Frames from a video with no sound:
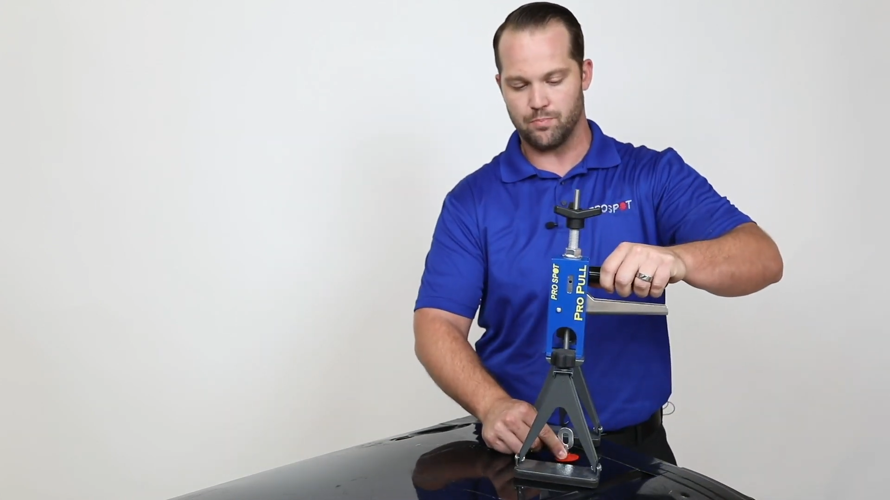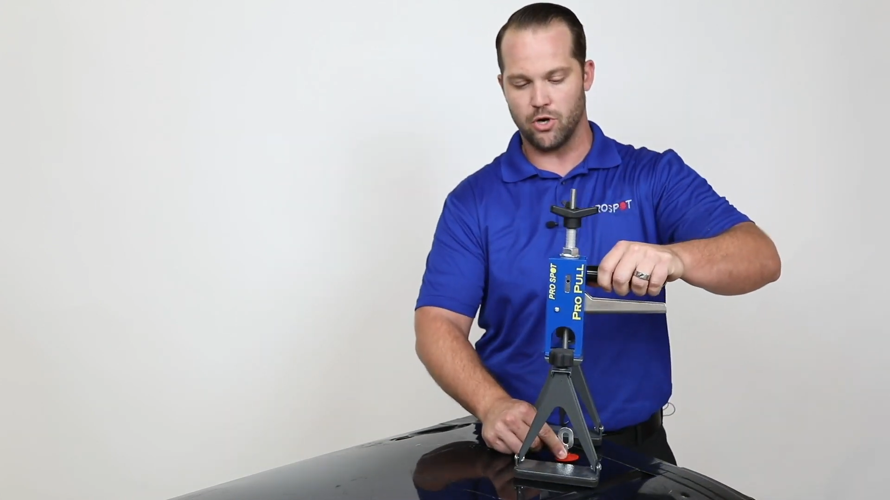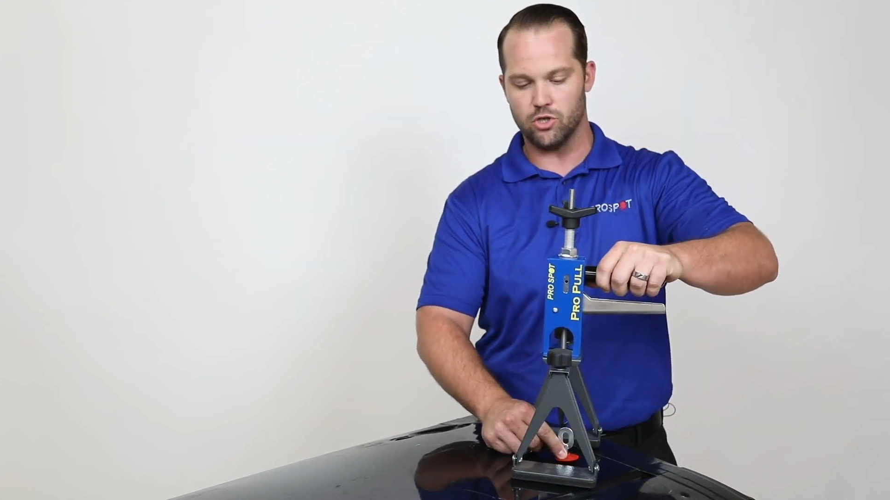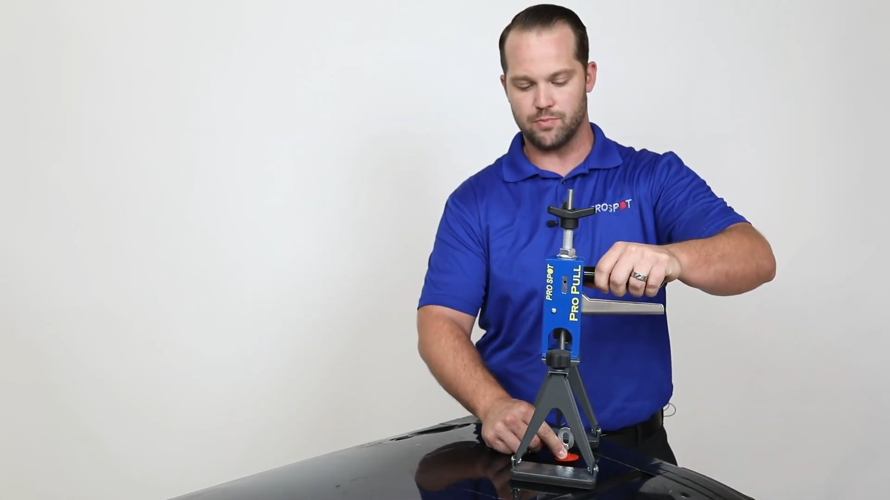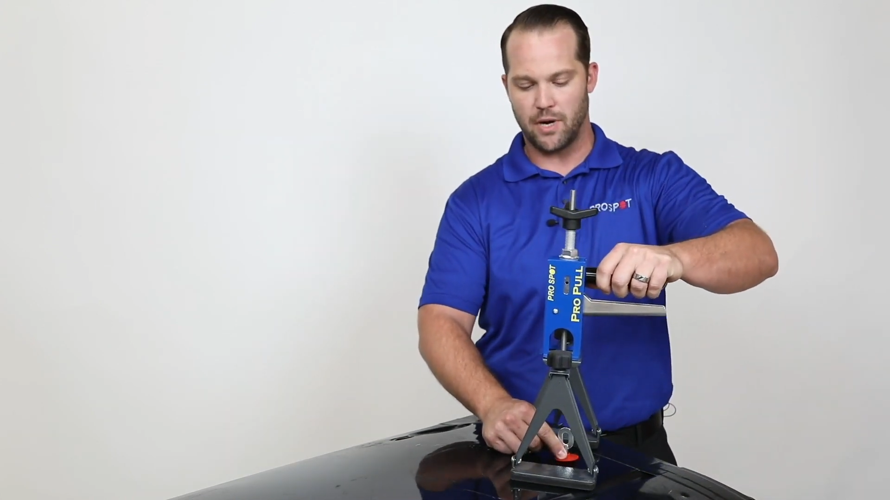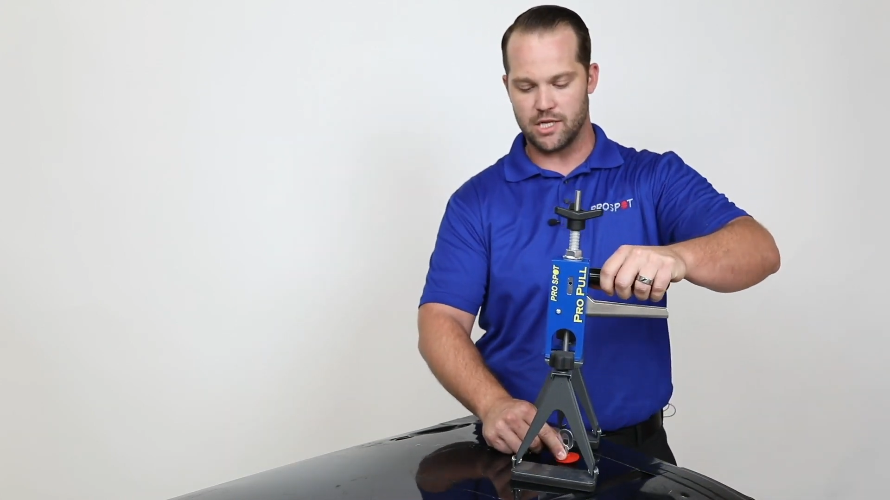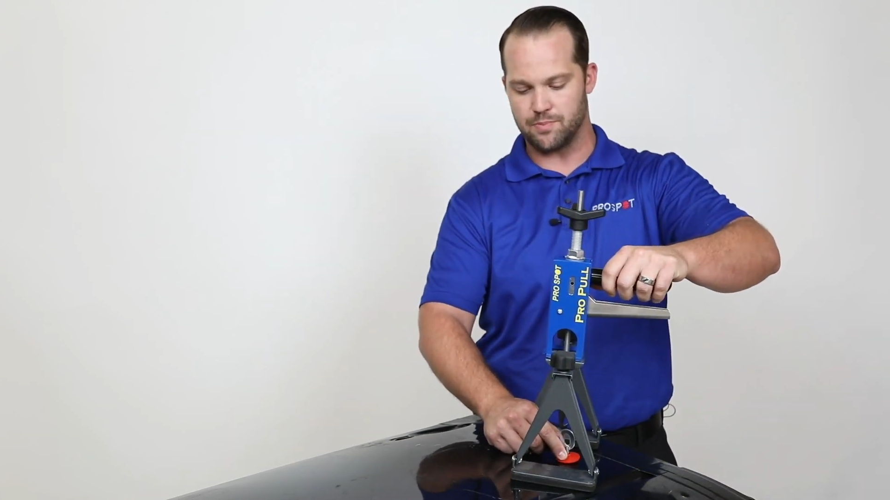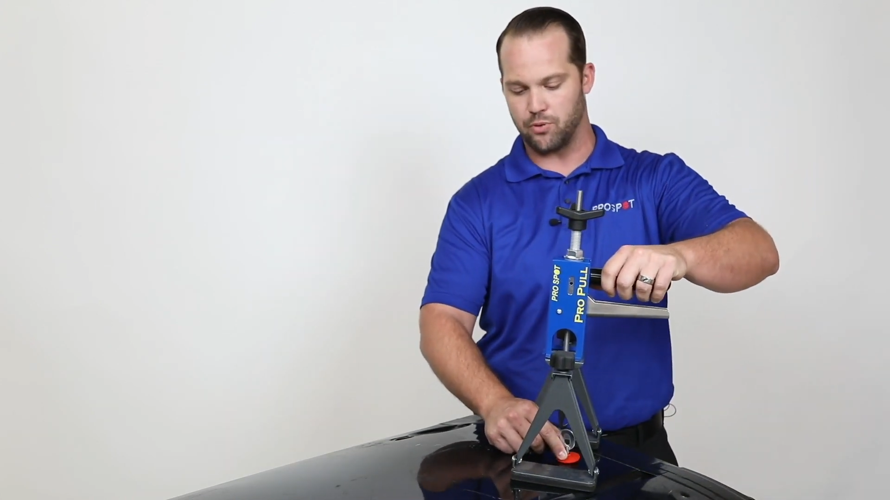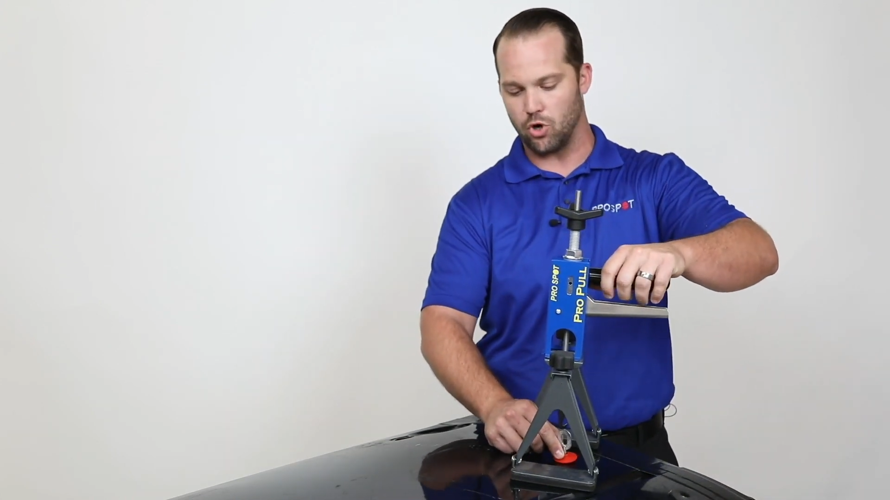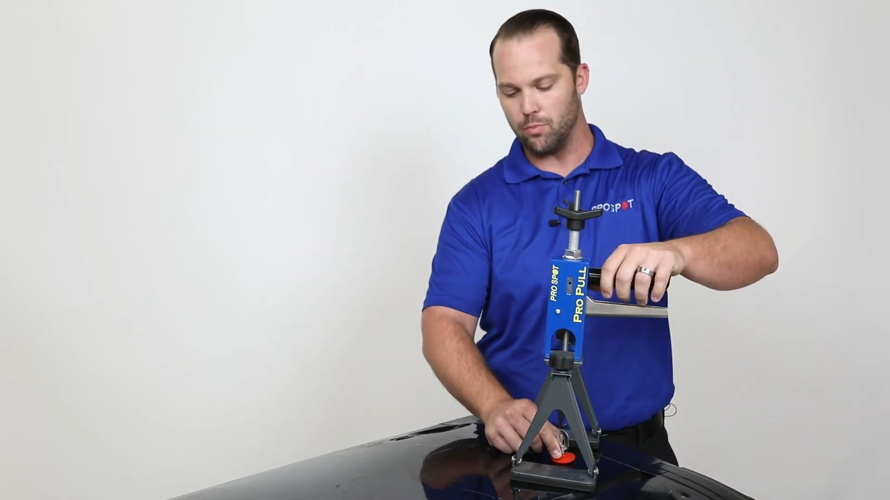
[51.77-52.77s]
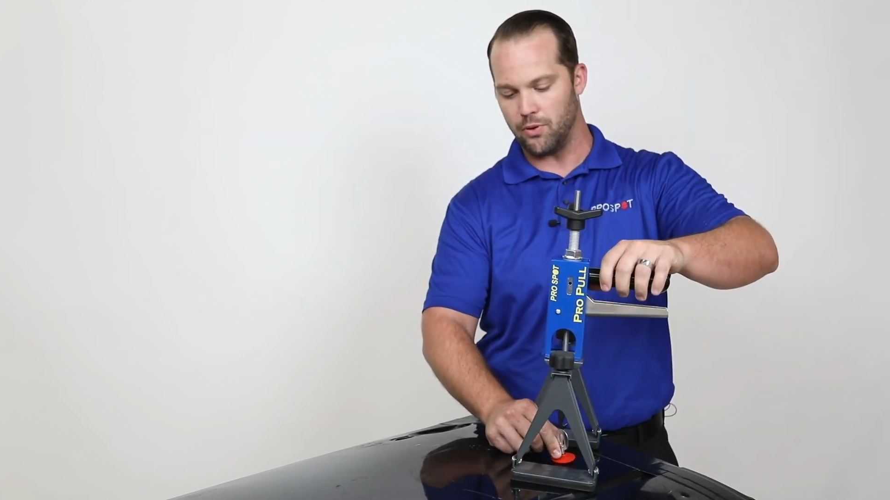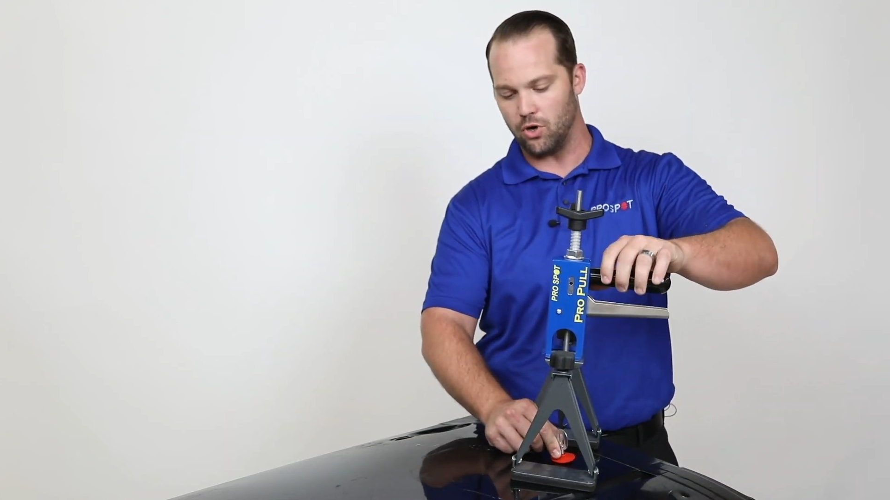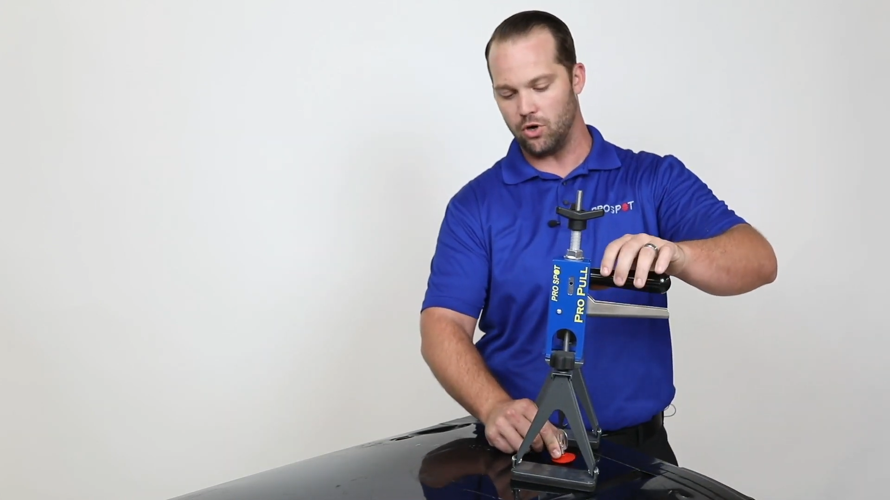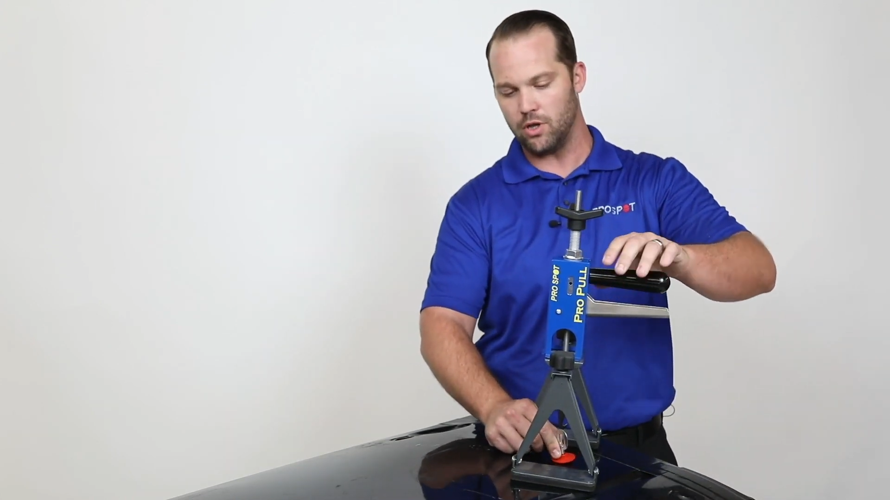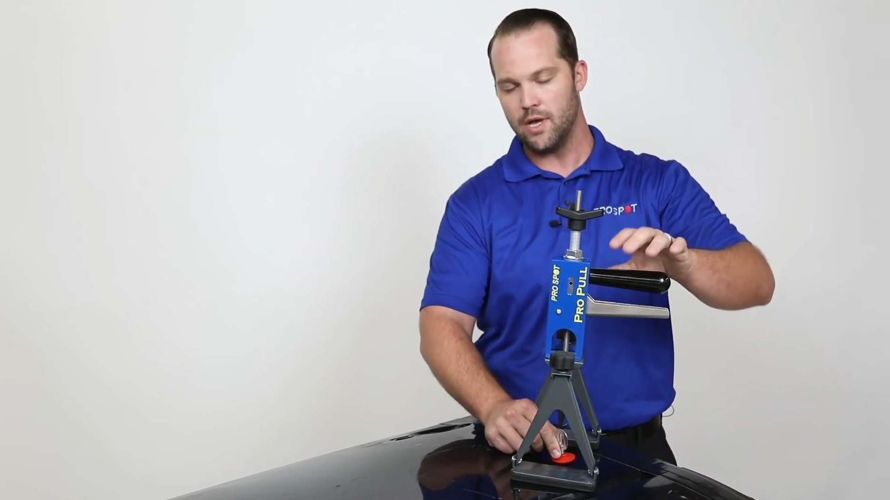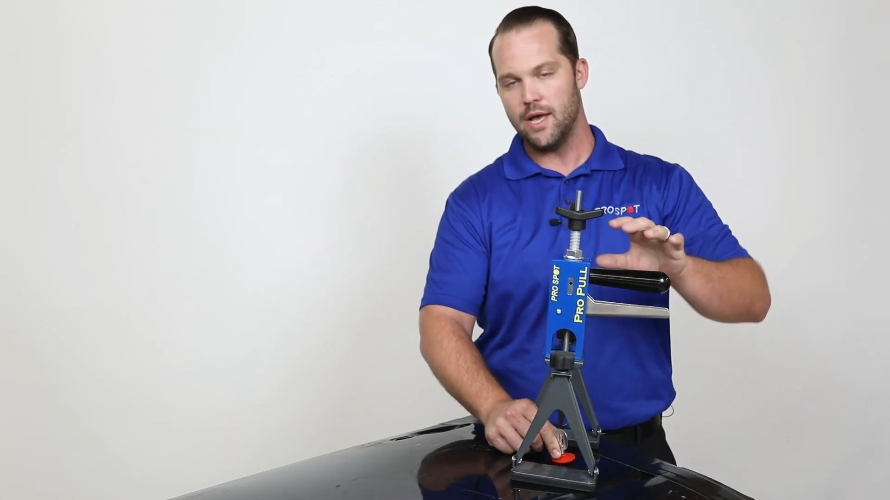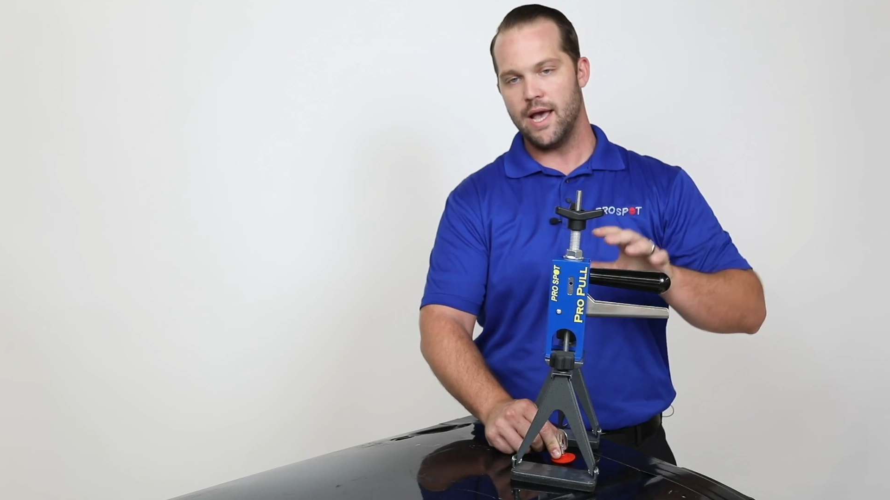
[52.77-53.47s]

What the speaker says: ProSpot's Pro Pull